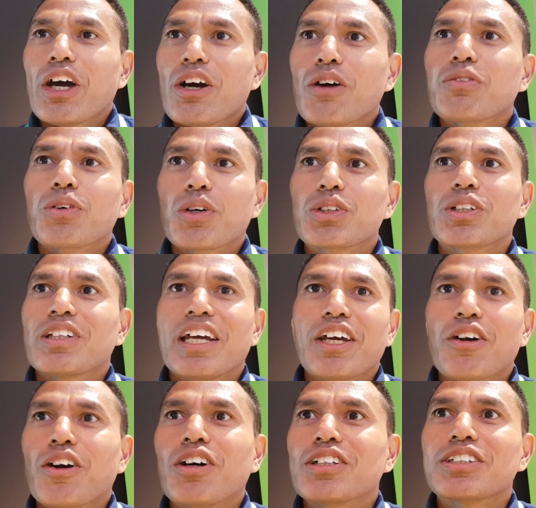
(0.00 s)
Of course,
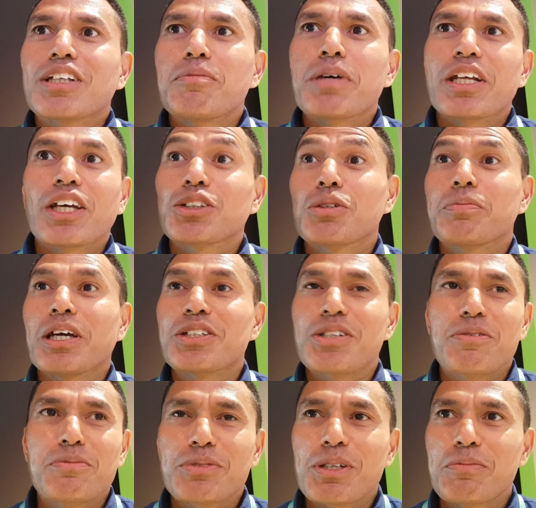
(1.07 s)
later on somebody has to pay
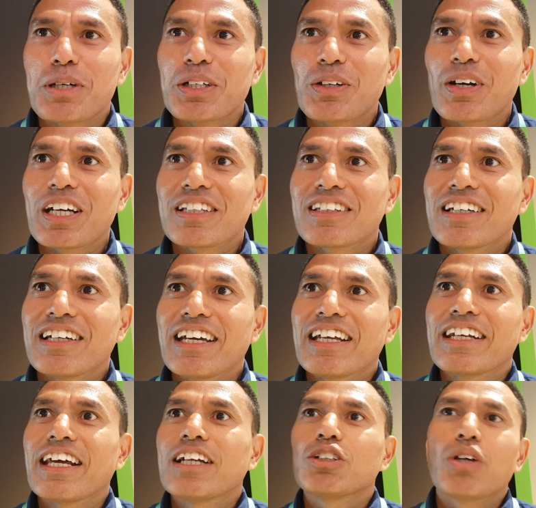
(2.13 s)
somebody, right?
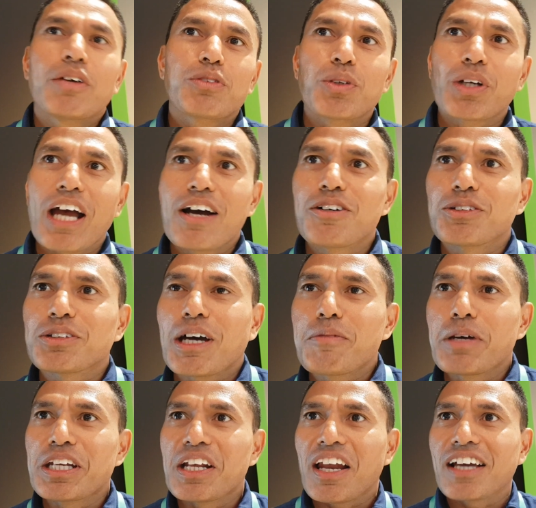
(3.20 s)
Then you have to count how
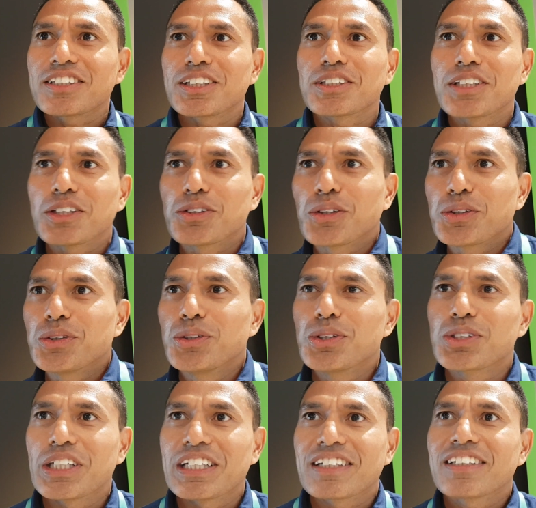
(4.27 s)
many licenses that you're
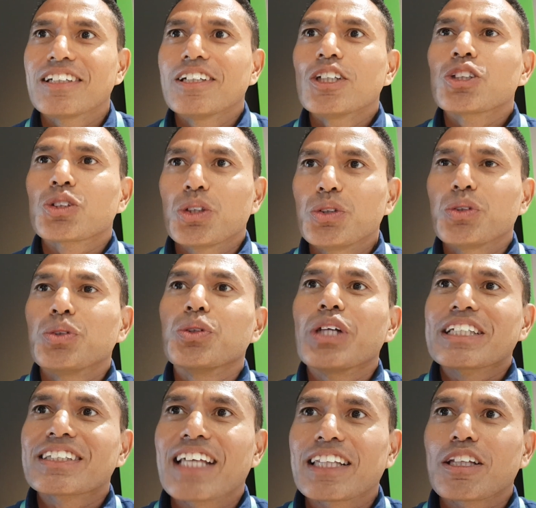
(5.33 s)
using. So you do
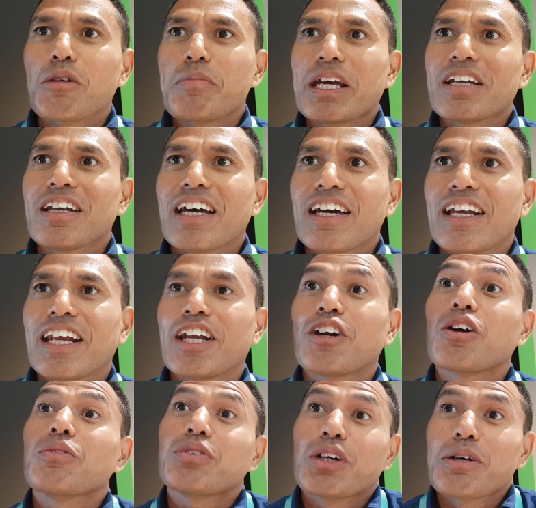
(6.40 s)
the settlement later
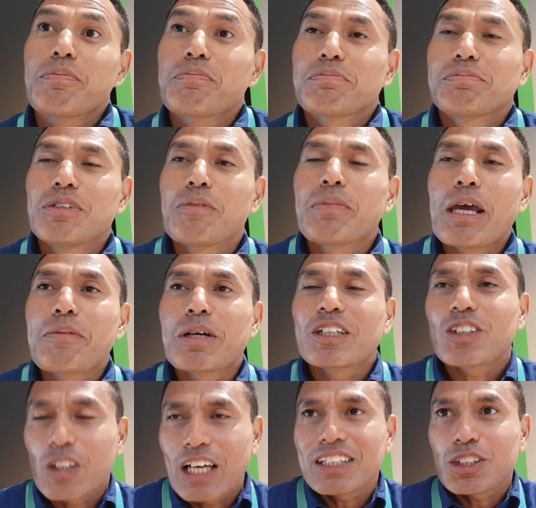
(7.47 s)
on for the payment.
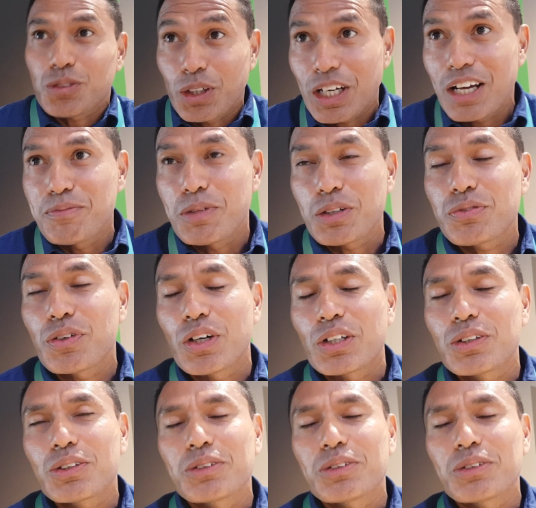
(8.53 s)
So that is what I'm referring to.